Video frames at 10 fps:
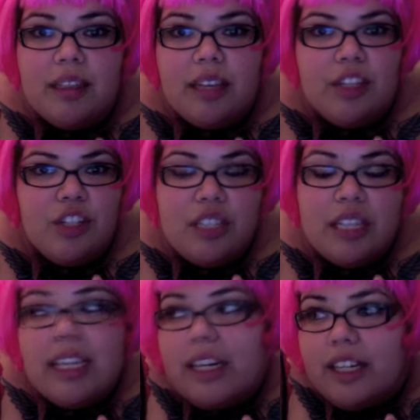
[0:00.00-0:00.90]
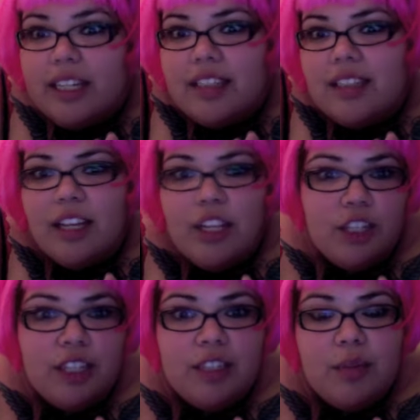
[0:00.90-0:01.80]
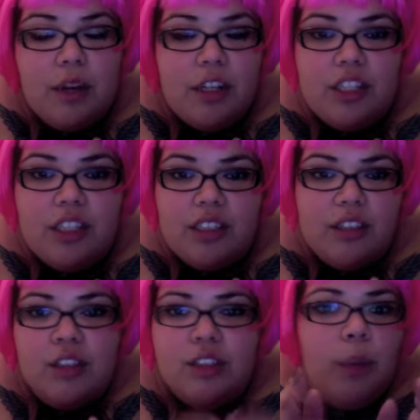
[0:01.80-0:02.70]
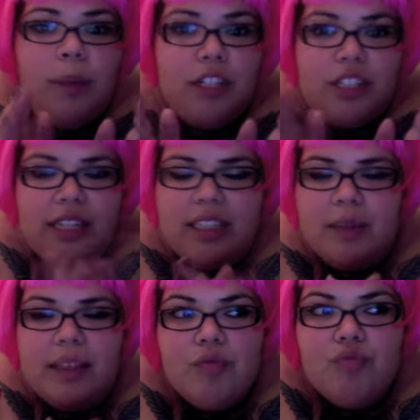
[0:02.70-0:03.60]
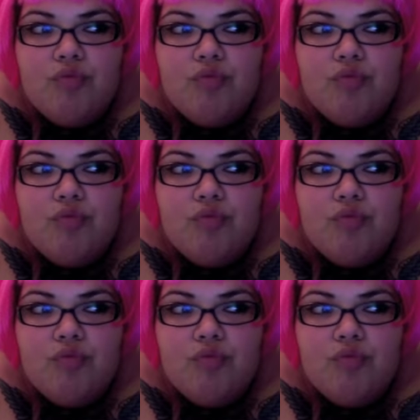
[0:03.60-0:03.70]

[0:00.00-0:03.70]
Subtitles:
And she's hilarious. And you're going to get to watch her so much next month.